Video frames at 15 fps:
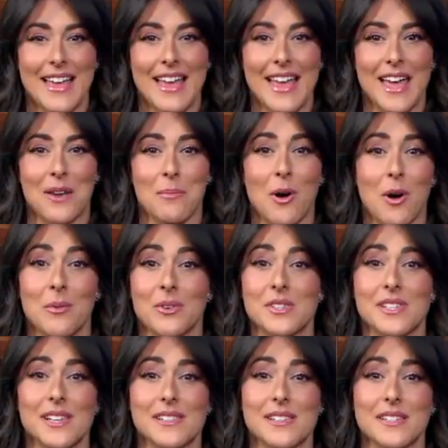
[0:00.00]
And Palmer
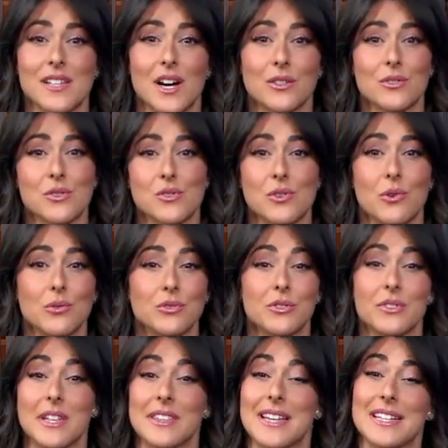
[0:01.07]
says the doctors told
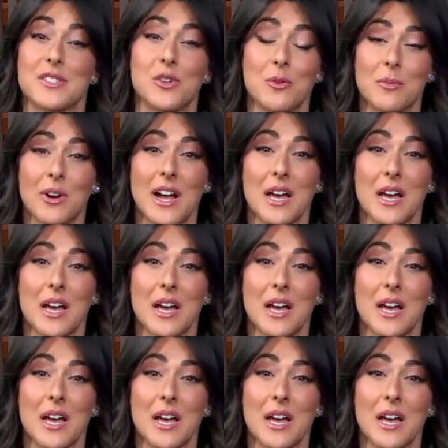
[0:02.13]
her that that tumor